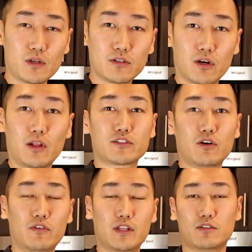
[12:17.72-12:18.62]
So let's
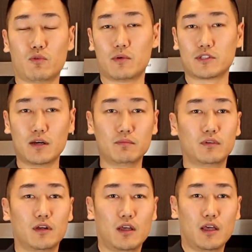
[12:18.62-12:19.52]
go over this one more time.
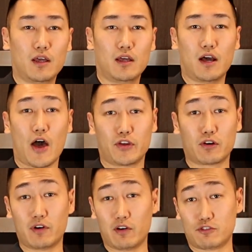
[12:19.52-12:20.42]
I think
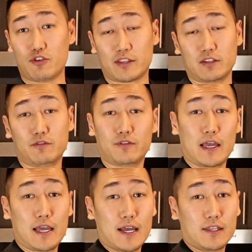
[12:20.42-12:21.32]
you're very attractive,
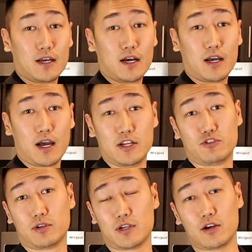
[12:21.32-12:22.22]
and I
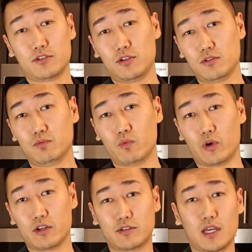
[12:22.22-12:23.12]
enjoy talking to you.
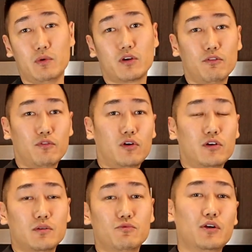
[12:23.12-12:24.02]
What do you say we go
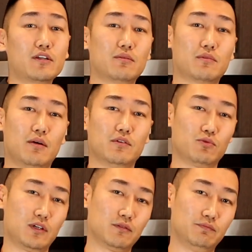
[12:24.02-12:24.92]
for some drinks sometime
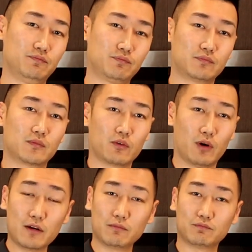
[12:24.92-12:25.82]
this week?
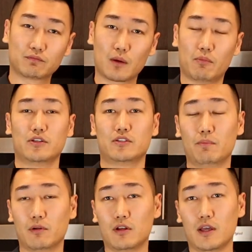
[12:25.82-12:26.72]
Right? Pretty
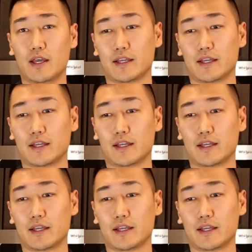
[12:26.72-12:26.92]
simple.